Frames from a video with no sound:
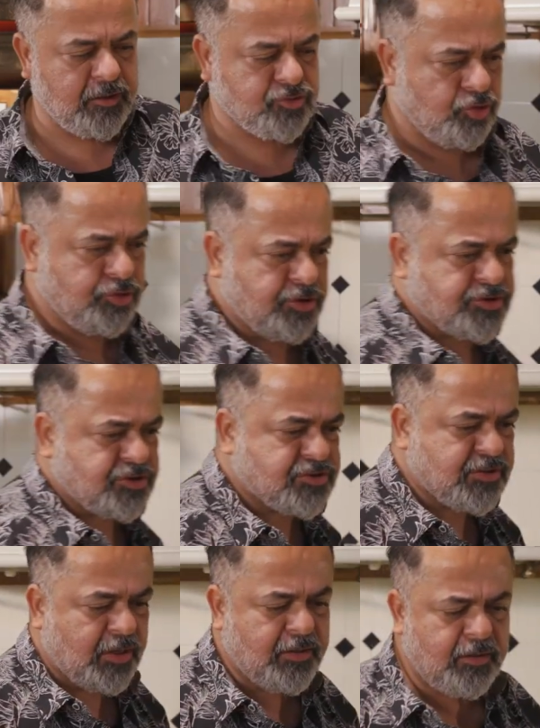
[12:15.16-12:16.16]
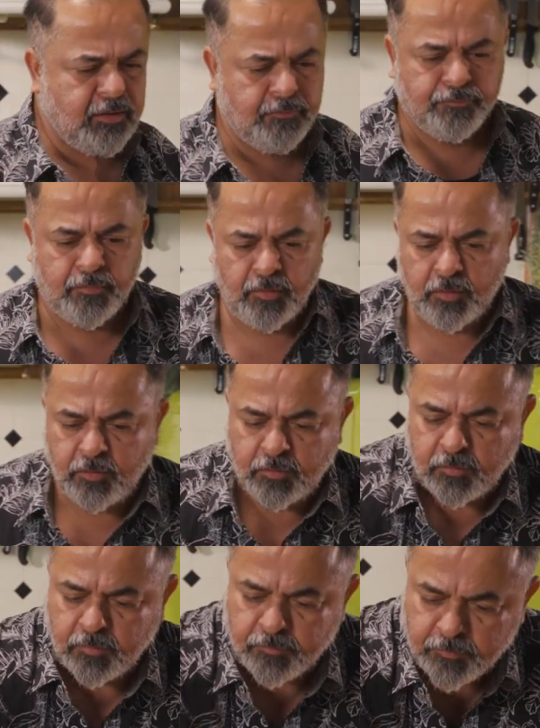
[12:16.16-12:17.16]
So this is done.
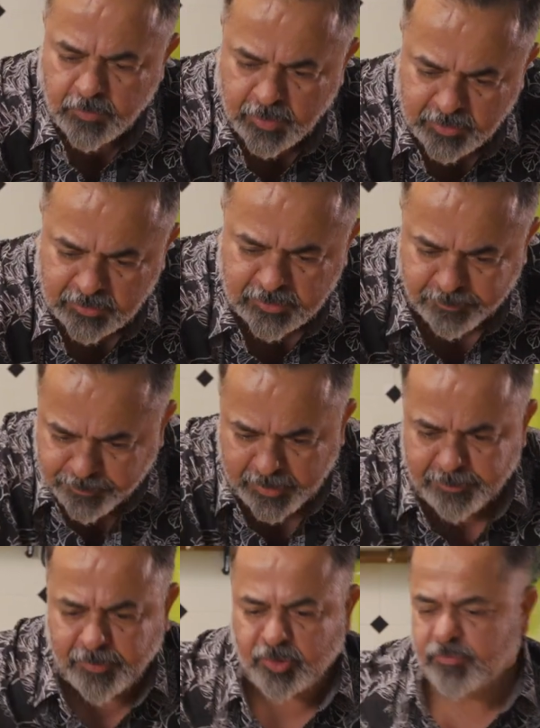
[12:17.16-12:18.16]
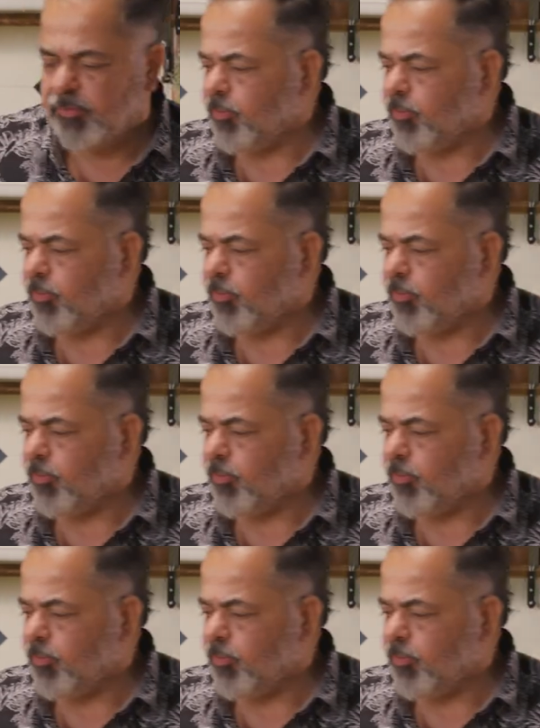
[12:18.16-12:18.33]
Another prep out of the